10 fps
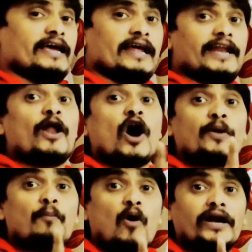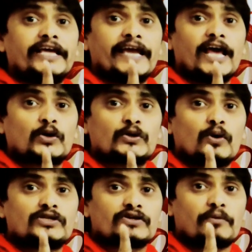non-bonding
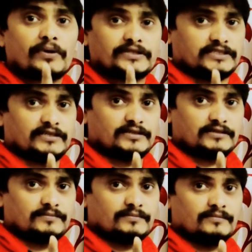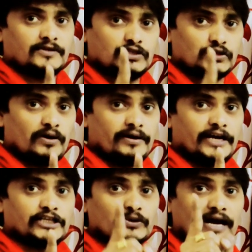electrons are present. So,
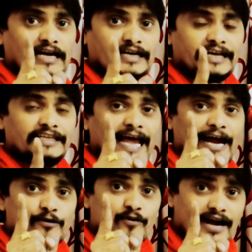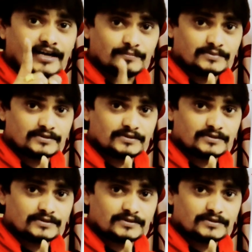it should contain the heteroatoms,